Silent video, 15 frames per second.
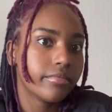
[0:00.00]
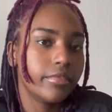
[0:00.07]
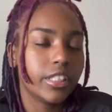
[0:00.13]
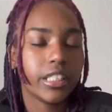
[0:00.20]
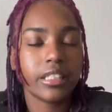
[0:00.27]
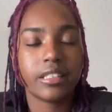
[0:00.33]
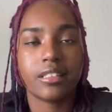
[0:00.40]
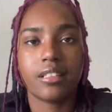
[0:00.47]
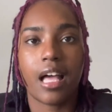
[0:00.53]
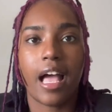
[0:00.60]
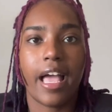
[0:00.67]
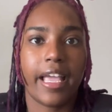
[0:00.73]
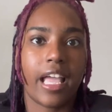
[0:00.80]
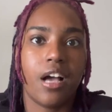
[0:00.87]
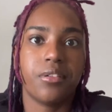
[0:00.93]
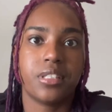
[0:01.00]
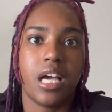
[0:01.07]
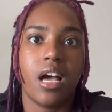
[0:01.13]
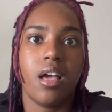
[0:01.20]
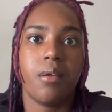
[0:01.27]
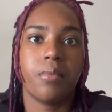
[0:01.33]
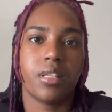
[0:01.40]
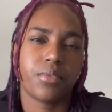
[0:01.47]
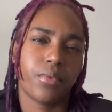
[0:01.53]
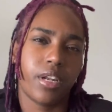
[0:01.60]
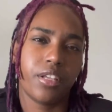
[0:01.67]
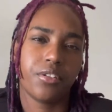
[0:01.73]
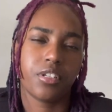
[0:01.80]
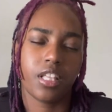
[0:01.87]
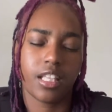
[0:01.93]
Just a hangout time, that's what I
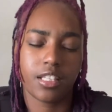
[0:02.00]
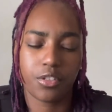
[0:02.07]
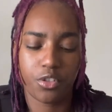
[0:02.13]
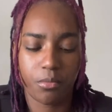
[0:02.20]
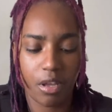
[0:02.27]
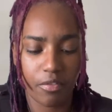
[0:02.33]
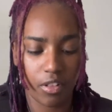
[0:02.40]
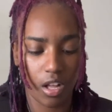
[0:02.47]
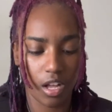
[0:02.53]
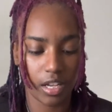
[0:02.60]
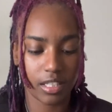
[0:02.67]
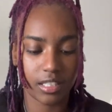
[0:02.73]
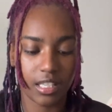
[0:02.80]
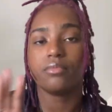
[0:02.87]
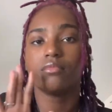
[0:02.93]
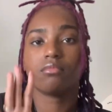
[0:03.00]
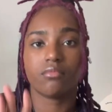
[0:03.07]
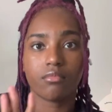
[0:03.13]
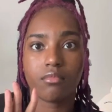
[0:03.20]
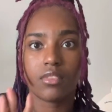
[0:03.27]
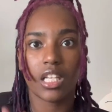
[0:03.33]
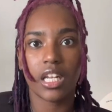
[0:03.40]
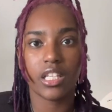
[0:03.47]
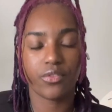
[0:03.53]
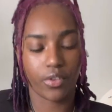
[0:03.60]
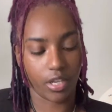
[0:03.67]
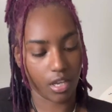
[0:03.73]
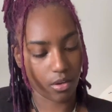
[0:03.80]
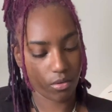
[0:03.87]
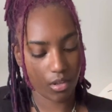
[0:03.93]
usually like to do in my vlogs. Today's
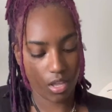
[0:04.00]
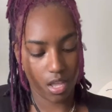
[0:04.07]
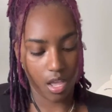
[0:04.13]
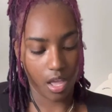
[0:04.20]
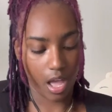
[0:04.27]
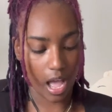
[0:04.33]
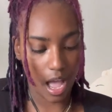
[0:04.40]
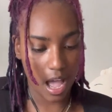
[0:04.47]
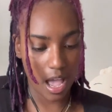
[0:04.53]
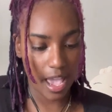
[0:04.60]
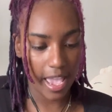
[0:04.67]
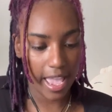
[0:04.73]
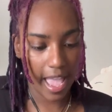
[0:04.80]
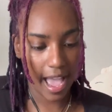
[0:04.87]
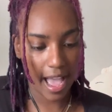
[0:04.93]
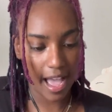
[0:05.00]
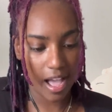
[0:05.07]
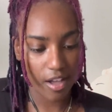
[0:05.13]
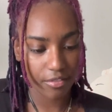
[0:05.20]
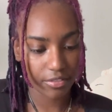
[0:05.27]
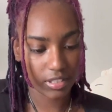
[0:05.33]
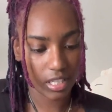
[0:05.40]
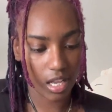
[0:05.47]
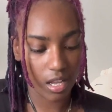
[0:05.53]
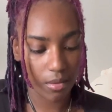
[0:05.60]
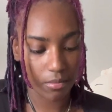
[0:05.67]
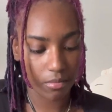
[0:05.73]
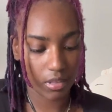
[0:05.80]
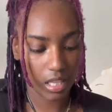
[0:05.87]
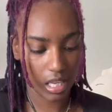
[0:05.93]
video, I have
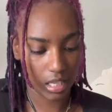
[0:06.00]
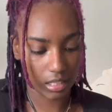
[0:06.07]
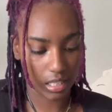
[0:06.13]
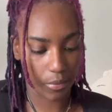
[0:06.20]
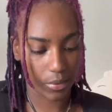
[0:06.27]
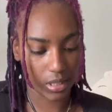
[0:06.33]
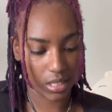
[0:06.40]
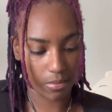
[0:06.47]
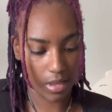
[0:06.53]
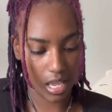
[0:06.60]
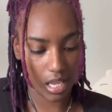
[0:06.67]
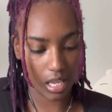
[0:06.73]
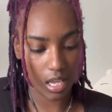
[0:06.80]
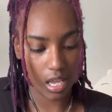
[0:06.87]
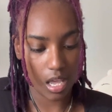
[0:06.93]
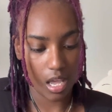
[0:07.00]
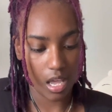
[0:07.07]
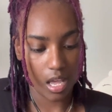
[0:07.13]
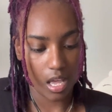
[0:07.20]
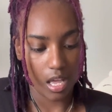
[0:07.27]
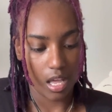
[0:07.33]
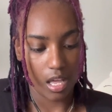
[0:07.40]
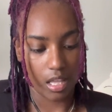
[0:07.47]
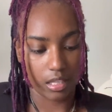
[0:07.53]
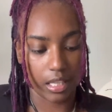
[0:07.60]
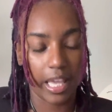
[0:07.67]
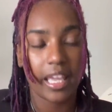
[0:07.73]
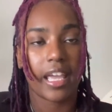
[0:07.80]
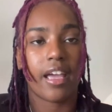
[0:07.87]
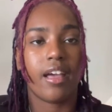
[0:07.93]
some things I want to make.
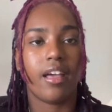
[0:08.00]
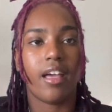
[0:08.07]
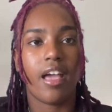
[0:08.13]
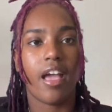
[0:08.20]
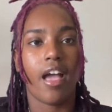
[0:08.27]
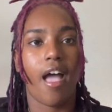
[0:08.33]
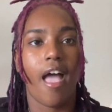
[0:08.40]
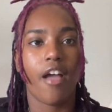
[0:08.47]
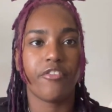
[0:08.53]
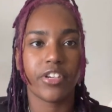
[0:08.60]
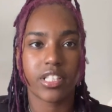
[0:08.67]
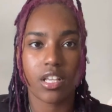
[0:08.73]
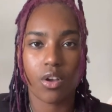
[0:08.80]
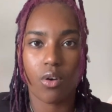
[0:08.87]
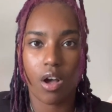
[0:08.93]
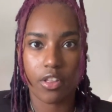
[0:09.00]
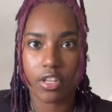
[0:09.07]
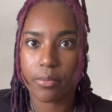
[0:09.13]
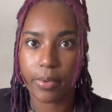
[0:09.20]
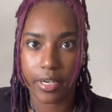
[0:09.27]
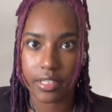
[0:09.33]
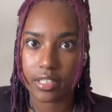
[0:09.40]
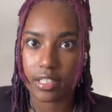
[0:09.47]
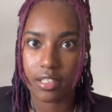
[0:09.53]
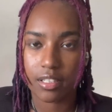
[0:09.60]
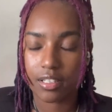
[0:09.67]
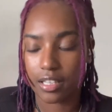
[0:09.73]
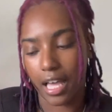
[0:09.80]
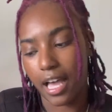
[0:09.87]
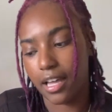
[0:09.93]
Like every single other person
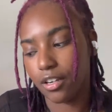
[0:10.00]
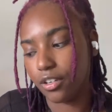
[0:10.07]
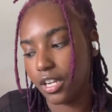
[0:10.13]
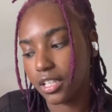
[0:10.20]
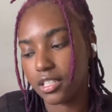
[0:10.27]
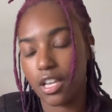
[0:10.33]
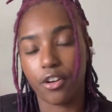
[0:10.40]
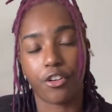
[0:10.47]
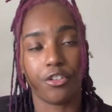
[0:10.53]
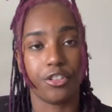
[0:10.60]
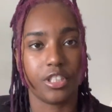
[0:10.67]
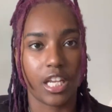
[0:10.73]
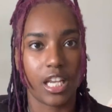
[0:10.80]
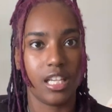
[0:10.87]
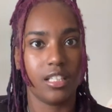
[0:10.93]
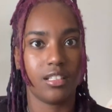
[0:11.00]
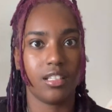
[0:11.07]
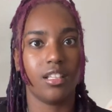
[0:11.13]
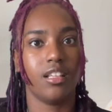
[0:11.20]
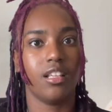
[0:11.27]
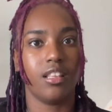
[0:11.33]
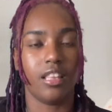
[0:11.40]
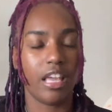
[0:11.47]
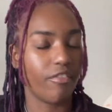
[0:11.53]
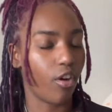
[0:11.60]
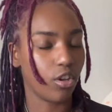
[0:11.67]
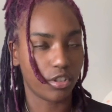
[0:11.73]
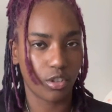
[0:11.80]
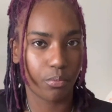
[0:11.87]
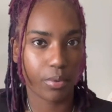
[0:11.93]
that knits or crochets, they've
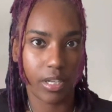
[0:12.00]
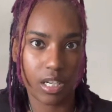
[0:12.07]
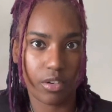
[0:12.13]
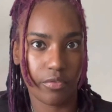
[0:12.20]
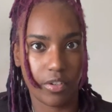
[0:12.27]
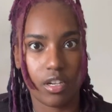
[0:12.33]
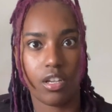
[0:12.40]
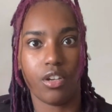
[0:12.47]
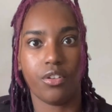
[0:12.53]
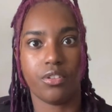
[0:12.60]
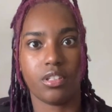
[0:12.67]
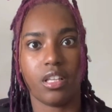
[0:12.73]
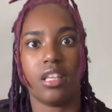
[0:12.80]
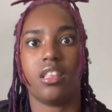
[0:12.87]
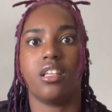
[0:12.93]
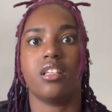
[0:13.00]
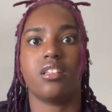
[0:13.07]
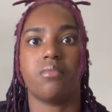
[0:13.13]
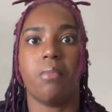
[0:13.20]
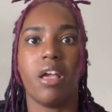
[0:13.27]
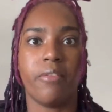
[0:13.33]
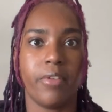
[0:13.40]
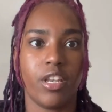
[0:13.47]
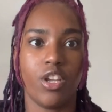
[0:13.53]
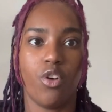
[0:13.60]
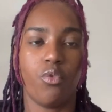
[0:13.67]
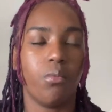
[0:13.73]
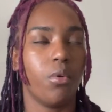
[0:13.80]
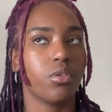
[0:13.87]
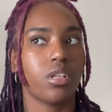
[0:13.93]
also put out videos like this. My video
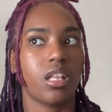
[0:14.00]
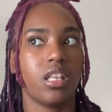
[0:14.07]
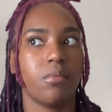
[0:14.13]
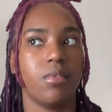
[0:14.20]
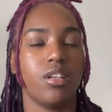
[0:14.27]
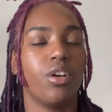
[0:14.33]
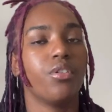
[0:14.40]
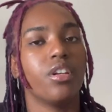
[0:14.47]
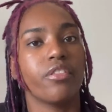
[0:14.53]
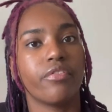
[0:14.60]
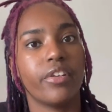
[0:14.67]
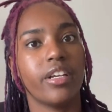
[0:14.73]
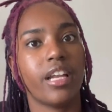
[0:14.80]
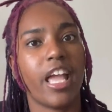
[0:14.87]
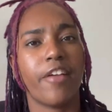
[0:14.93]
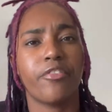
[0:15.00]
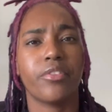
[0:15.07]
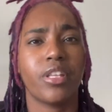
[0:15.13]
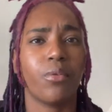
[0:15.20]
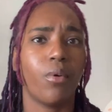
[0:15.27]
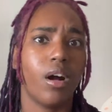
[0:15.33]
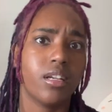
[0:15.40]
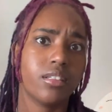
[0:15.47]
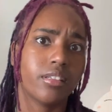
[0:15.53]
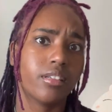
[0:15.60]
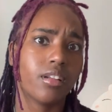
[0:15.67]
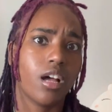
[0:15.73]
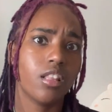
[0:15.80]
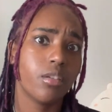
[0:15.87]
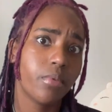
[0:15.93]
will most likely be no different. I haven't really watched
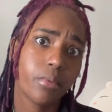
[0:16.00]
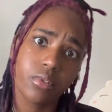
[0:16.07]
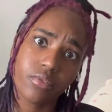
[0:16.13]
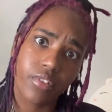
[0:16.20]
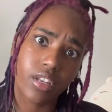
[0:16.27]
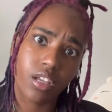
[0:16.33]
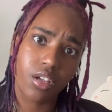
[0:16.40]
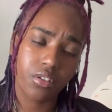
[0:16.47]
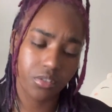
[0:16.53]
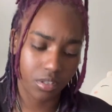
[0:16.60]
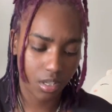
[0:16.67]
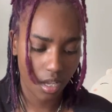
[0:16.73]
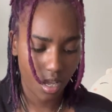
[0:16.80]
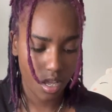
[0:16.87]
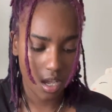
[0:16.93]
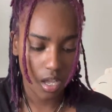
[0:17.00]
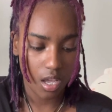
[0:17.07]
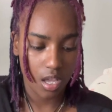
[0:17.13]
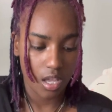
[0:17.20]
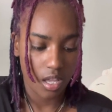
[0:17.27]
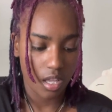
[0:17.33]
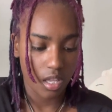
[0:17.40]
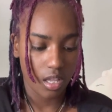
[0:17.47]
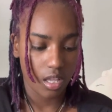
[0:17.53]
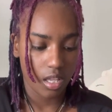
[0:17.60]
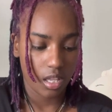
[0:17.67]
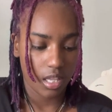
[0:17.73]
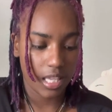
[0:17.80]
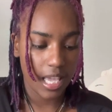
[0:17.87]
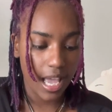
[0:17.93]
other people's videos
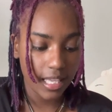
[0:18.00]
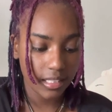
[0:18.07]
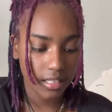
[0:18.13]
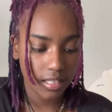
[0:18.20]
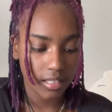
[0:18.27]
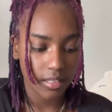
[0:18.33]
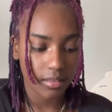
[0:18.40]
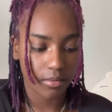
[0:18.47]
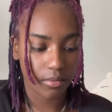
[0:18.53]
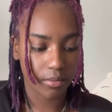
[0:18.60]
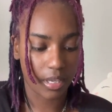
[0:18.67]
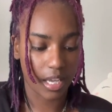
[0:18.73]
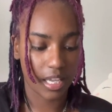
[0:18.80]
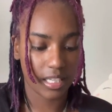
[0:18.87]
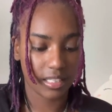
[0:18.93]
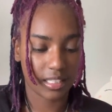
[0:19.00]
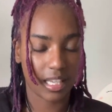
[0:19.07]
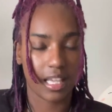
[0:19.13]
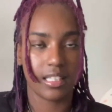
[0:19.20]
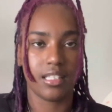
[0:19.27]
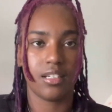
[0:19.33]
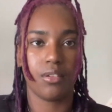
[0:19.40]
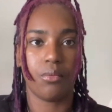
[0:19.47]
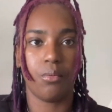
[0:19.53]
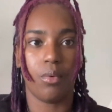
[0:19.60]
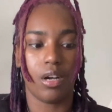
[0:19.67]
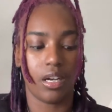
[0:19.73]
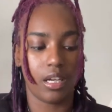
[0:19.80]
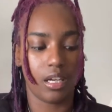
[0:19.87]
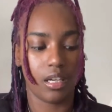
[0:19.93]
yet because I didn't
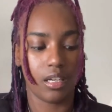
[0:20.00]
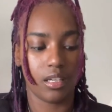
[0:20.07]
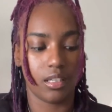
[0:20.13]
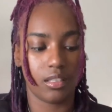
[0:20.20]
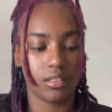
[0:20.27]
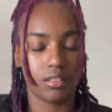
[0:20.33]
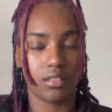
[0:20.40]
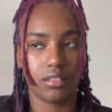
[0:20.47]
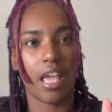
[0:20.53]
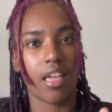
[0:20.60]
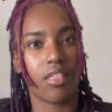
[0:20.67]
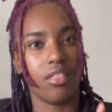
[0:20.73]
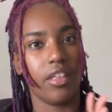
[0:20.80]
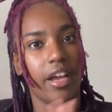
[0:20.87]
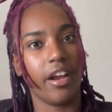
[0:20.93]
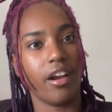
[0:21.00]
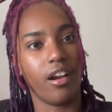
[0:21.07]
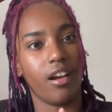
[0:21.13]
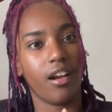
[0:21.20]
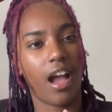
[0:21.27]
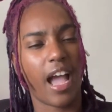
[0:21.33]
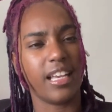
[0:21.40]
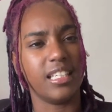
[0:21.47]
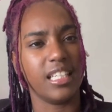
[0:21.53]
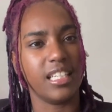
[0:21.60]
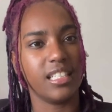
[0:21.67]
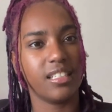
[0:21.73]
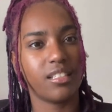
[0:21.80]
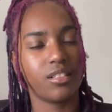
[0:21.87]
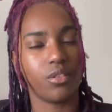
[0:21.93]
want to take their
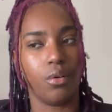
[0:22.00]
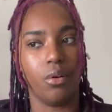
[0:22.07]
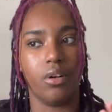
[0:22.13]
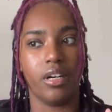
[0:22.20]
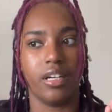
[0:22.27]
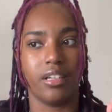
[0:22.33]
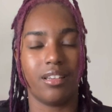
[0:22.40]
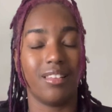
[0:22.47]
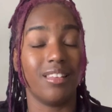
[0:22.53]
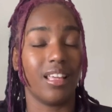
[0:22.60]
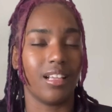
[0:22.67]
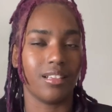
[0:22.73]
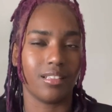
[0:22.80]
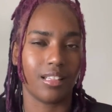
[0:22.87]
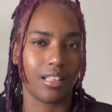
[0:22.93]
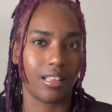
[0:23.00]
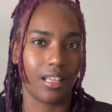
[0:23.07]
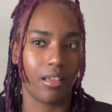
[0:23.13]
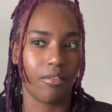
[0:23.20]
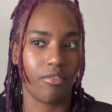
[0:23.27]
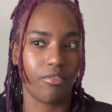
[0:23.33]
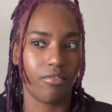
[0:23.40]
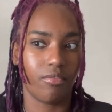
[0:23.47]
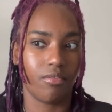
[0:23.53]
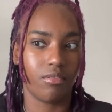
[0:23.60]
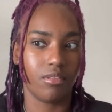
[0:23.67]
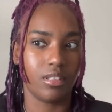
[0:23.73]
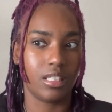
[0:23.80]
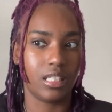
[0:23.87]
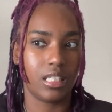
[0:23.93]
ideas or things that they've
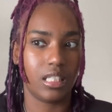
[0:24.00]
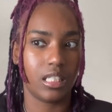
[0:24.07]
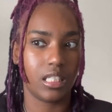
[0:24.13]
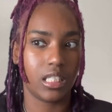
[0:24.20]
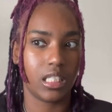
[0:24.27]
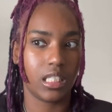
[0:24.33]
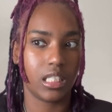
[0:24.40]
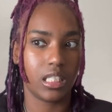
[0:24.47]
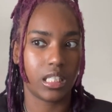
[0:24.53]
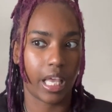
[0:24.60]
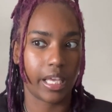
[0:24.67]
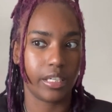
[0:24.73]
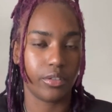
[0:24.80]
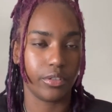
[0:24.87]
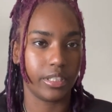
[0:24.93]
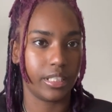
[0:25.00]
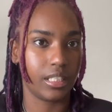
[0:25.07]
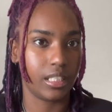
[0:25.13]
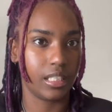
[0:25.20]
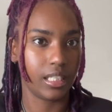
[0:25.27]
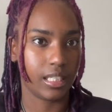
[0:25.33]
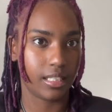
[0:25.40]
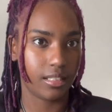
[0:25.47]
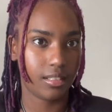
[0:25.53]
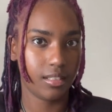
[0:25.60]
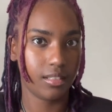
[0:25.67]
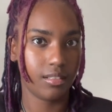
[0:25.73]
said or did.